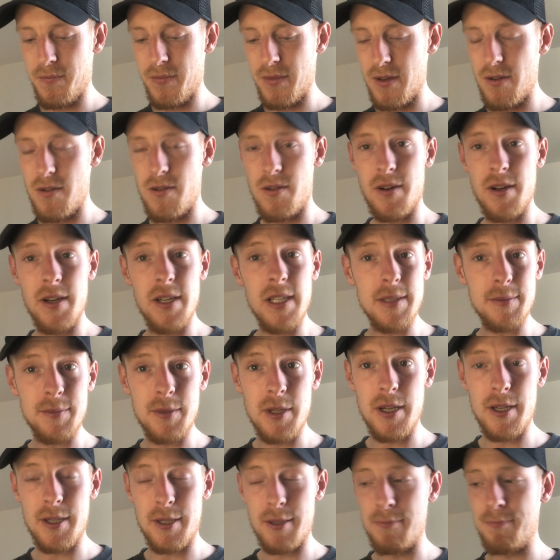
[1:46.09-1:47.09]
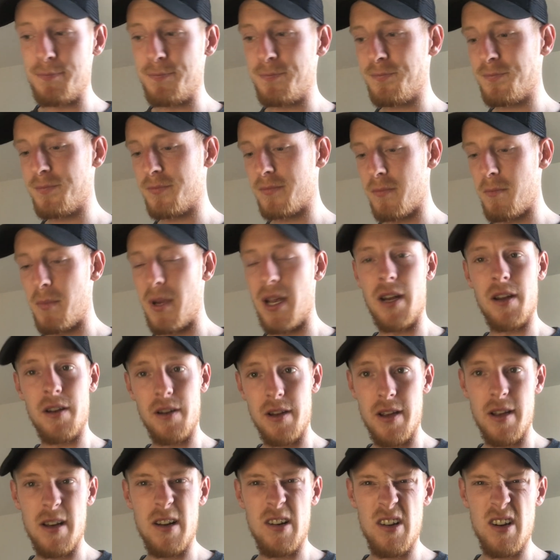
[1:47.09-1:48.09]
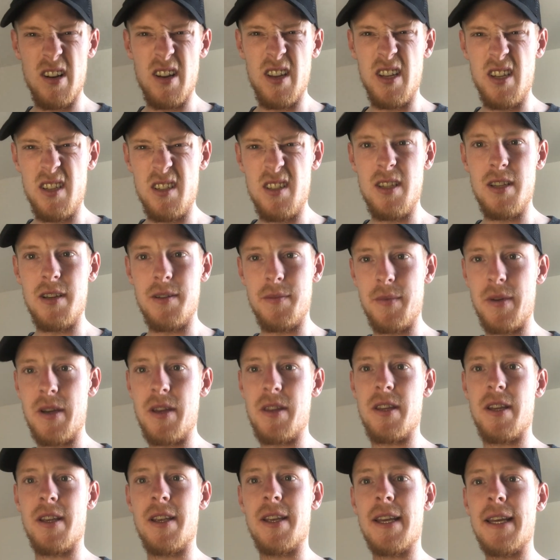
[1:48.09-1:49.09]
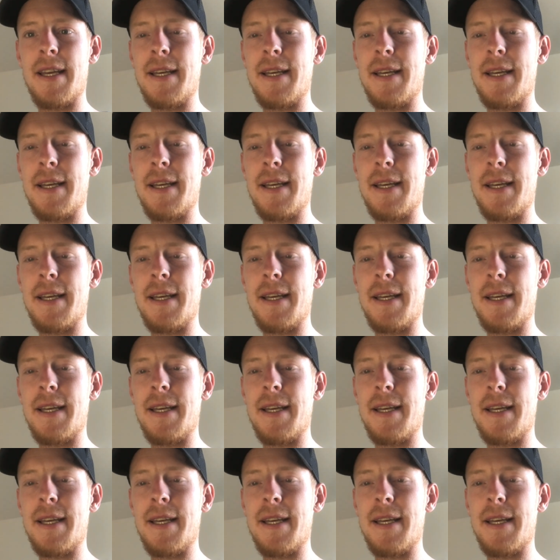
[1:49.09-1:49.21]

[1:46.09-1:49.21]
on it, made it a lot easier, I think.